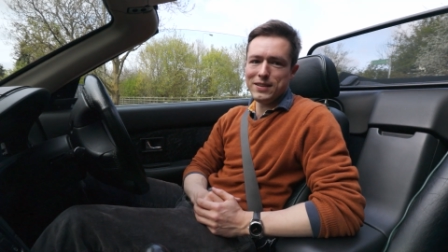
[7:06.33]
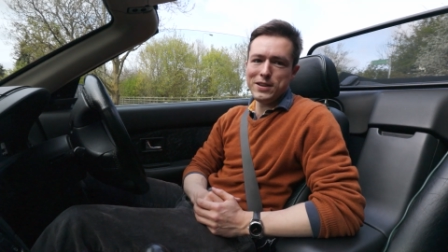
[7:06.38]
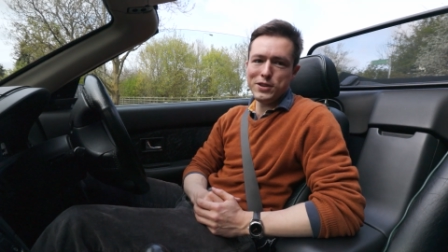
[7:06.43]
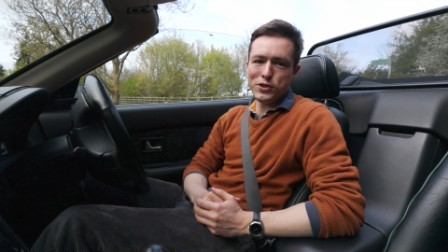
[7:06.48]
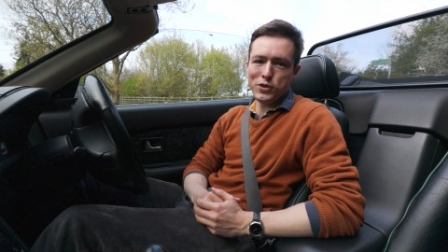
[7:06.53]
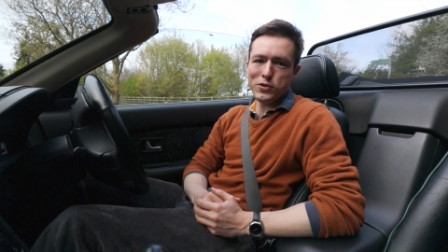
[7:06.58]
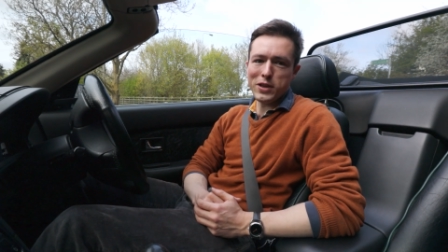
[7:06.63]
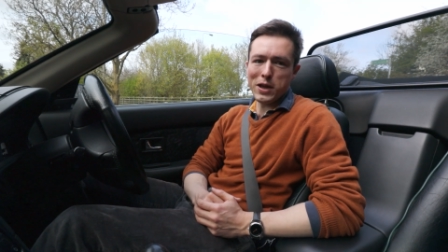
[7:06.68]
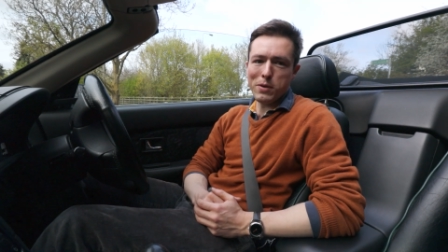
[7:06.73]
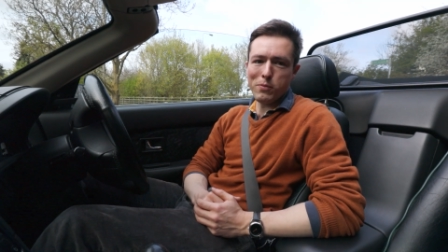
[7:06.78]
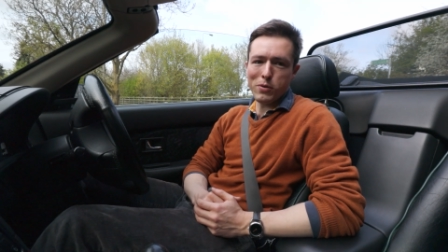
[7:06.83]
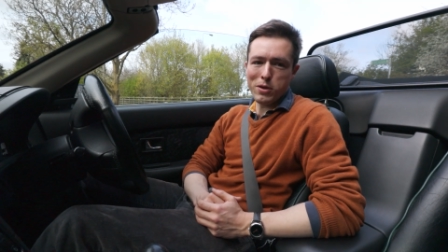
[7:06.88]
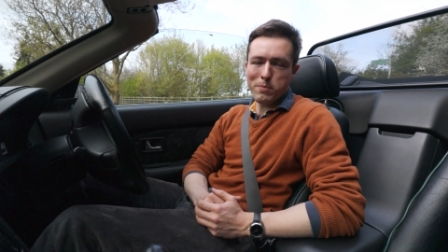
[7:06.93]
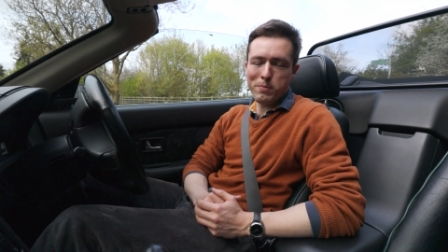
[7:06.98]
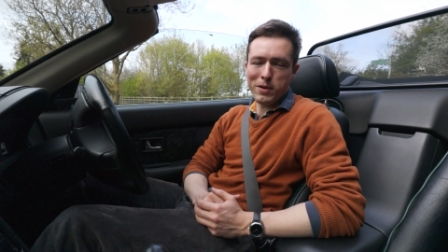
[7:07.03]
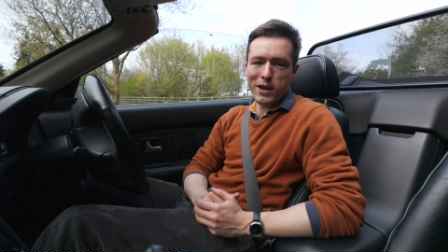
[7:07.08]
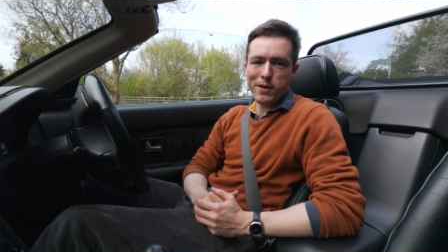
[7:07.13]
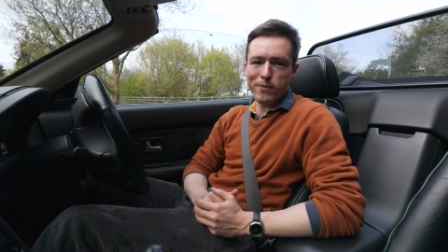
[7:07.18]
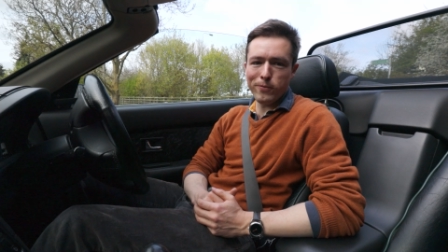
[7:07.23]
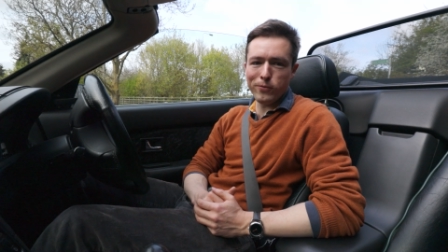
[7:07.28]
you do get what you
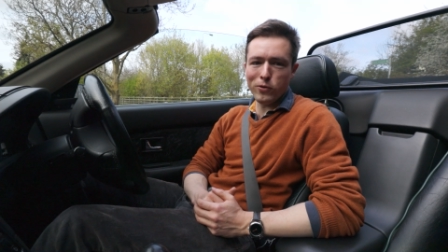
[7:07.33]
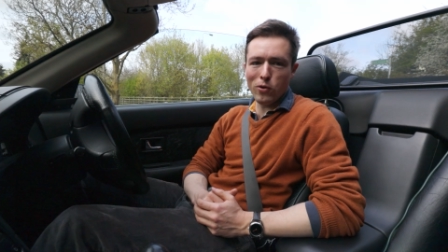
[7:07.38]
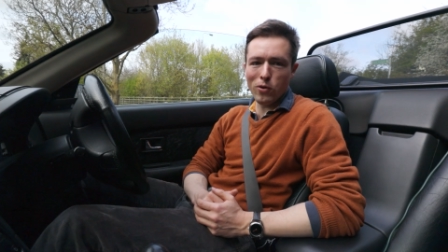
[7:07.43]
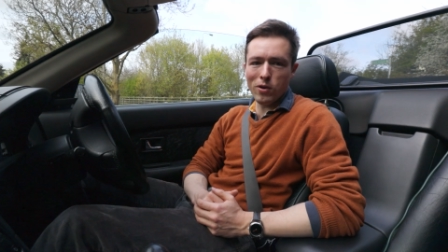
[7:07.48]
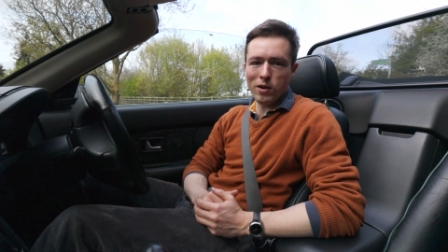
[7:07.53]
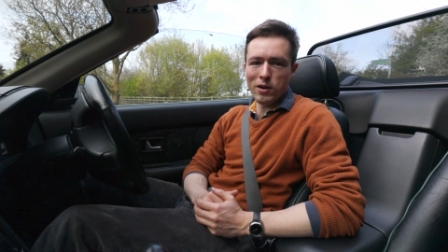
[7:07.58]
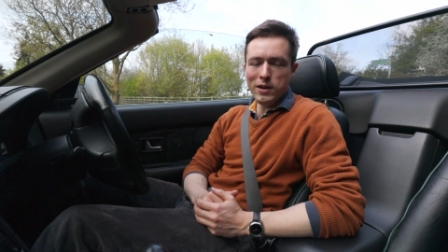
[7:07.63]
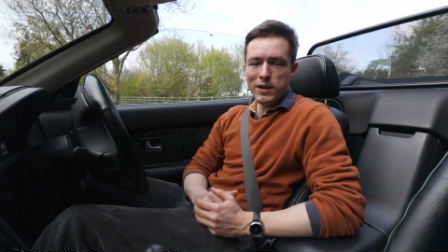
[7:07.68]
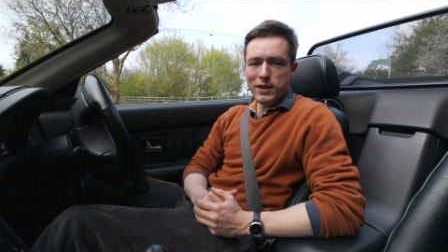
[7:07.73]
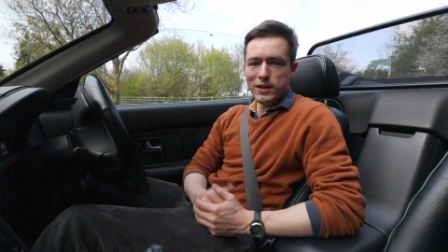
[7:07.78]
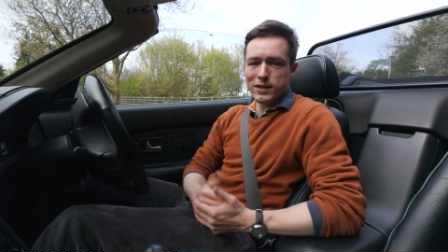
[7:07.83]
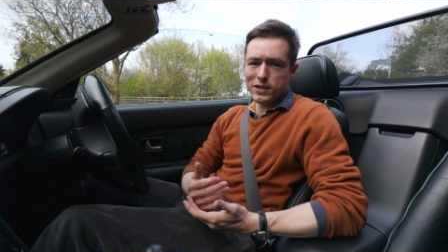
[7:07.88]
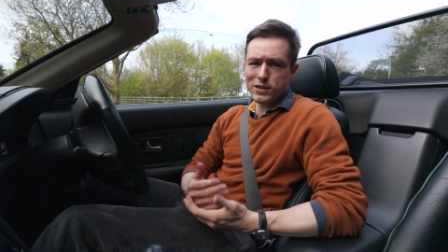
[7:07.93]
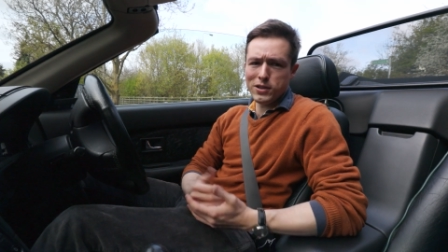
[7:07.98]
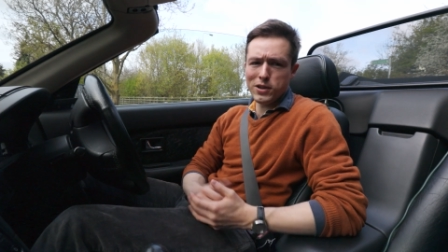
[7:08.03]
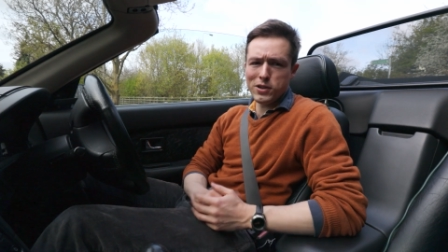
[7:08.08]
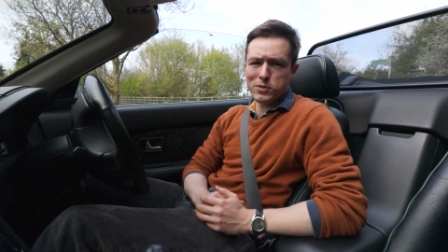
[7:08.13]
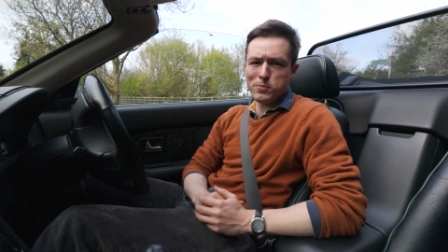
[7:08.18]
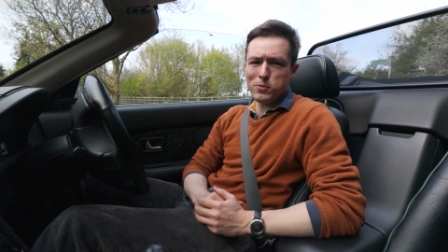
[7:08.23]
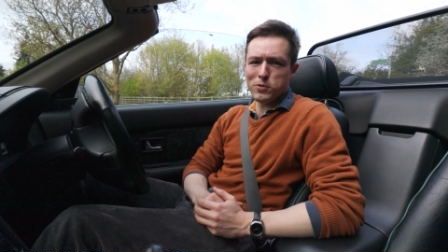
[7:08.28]
pay for, and the
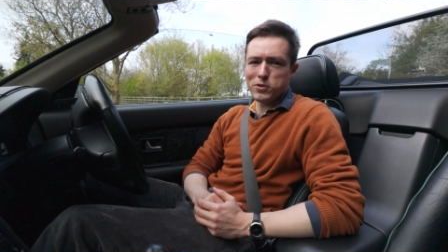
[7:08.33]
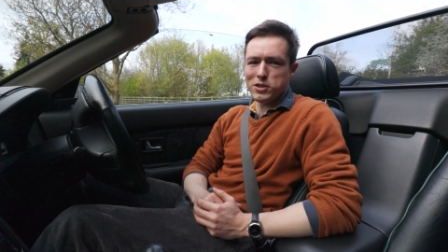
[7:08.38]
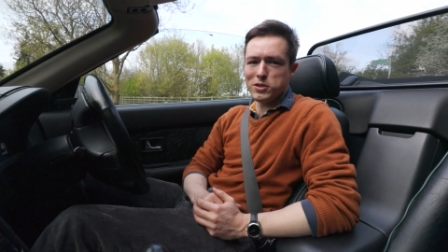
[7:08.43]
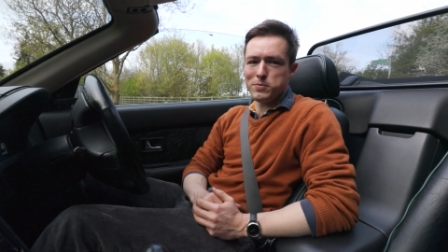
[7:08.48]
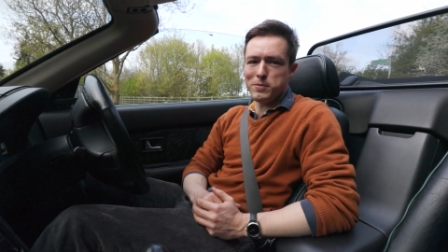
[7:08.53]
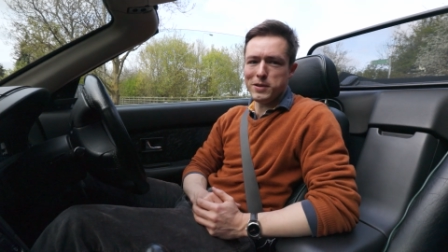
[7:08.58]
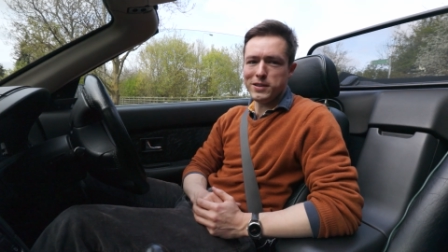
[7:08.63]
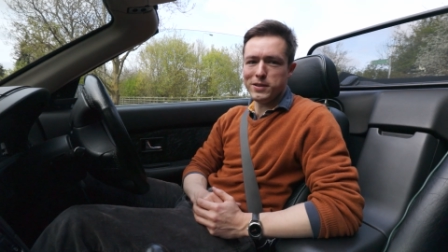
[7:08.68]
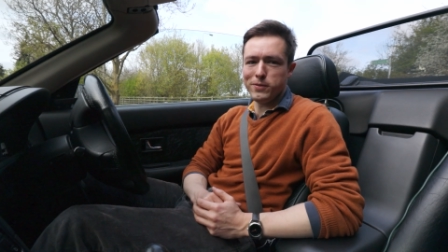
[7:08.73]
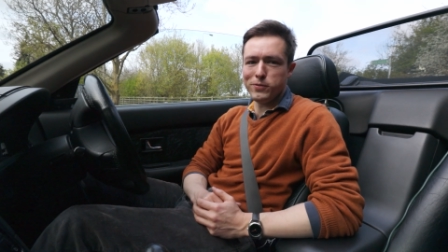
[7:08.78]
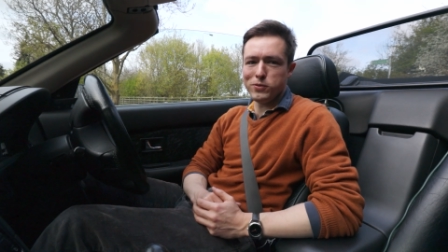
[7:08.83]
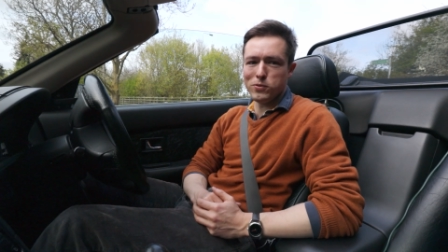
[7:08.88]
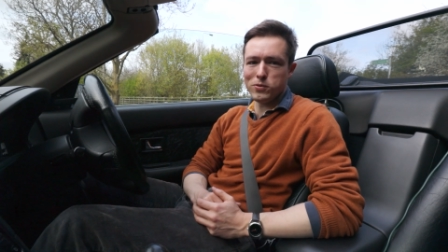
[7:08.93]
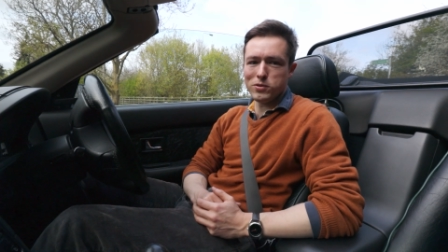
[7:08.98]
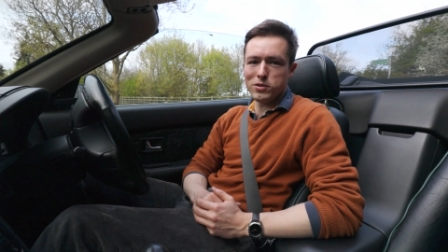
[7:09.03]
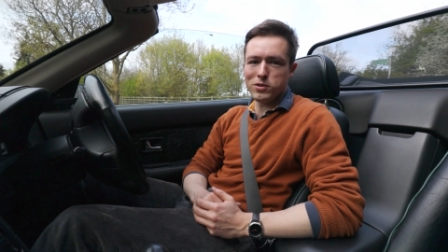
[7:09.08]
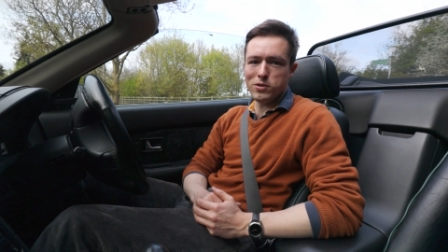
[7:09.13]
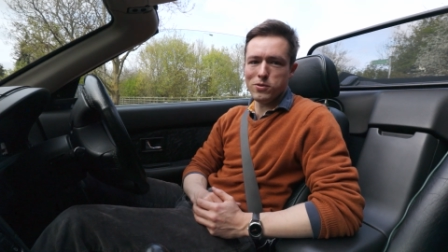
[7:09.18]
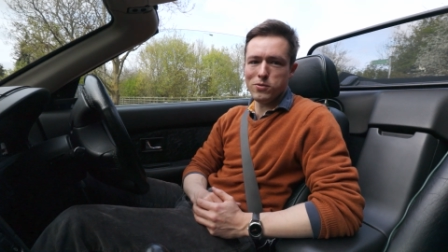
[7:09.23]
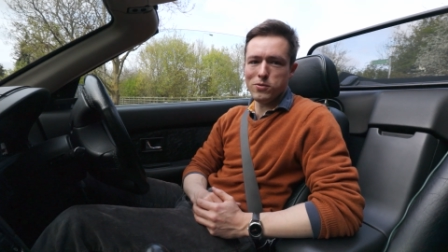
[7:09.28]
Toyosports has been
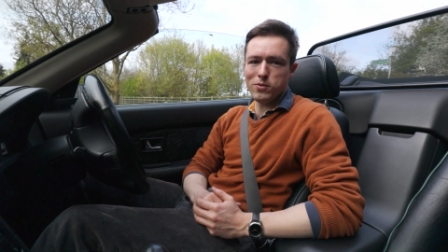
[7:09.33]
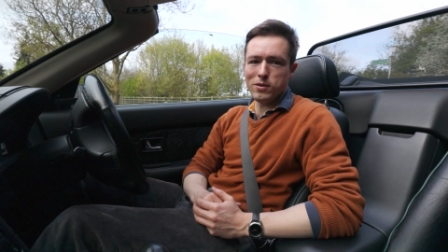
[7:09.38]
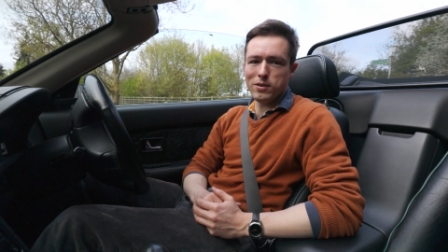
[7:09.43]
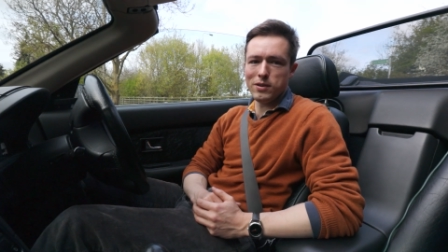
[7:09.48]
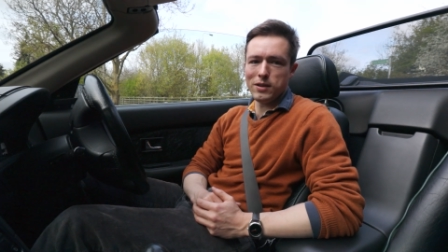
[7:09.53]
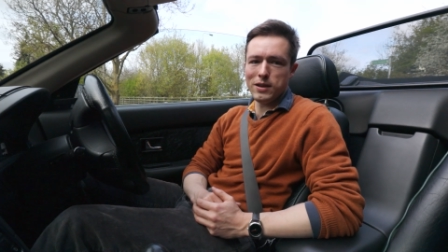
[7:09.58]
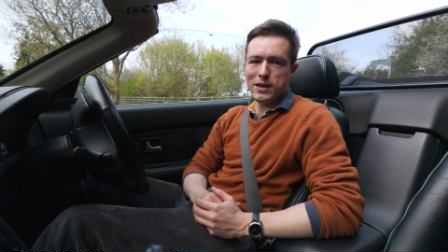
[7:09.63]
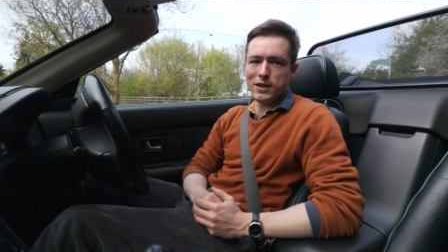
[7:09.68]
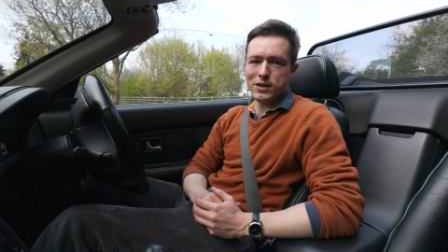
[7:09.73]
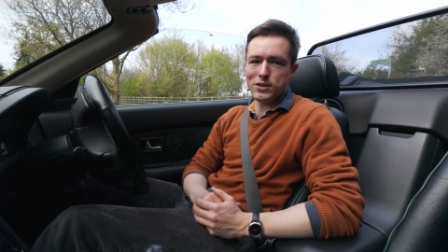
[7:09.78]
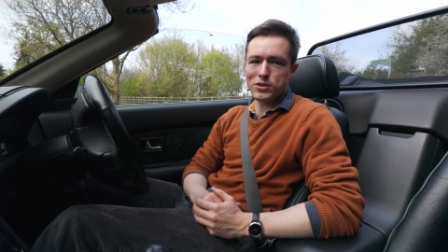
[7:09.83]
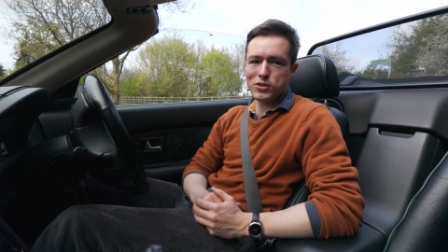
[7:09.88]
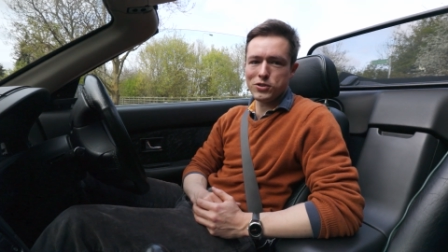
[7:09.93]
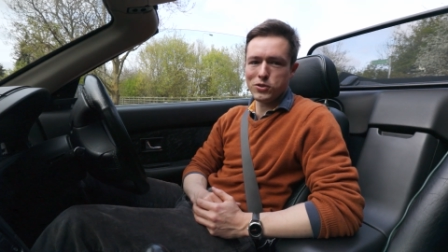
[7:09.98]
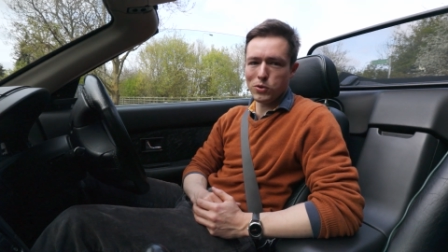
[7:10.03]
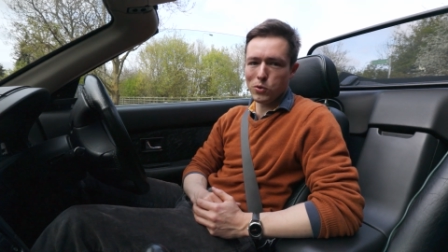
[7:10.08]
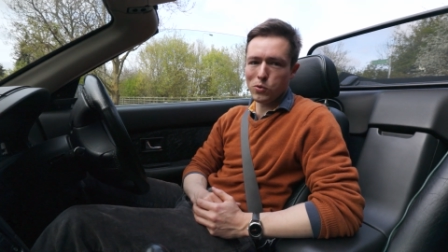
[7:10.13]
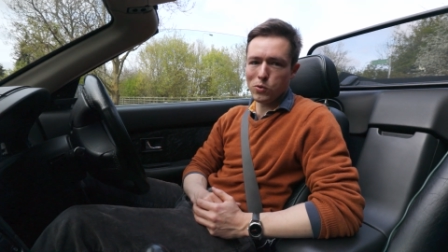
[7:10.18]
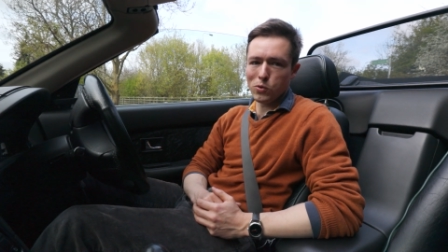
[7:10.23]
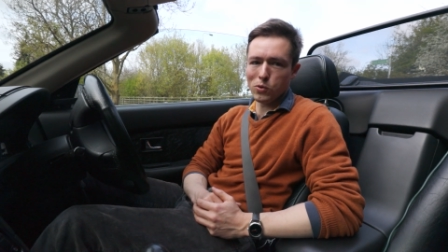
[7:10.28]
difficult to
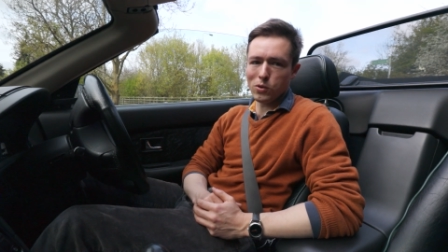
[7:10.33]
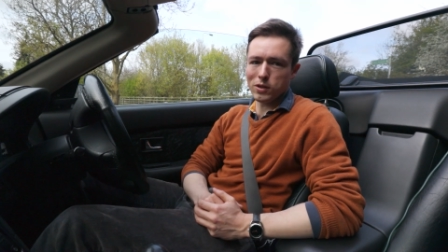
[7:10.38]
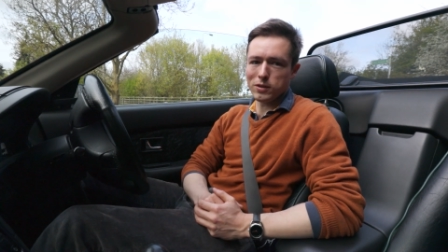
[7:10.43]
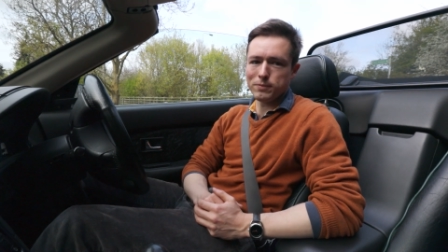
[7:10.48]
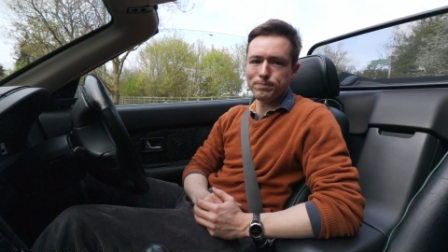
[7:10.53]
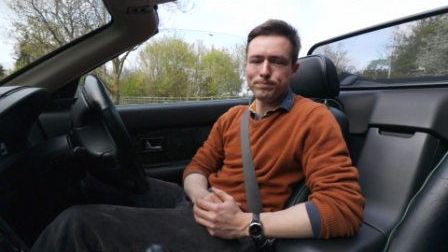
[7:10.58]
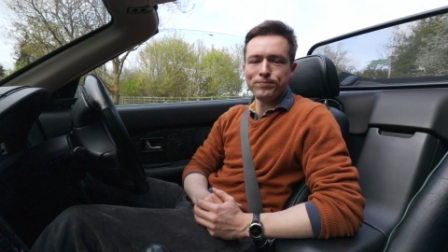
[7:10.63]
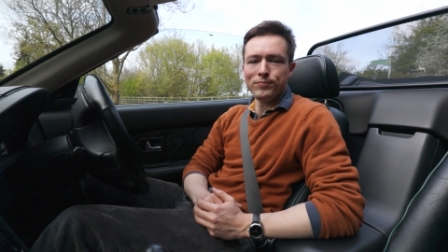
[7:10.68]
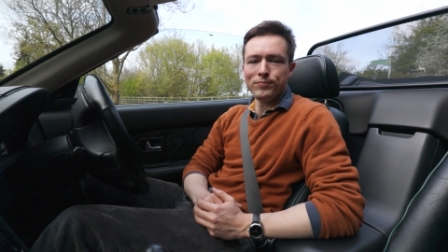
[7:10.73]
install.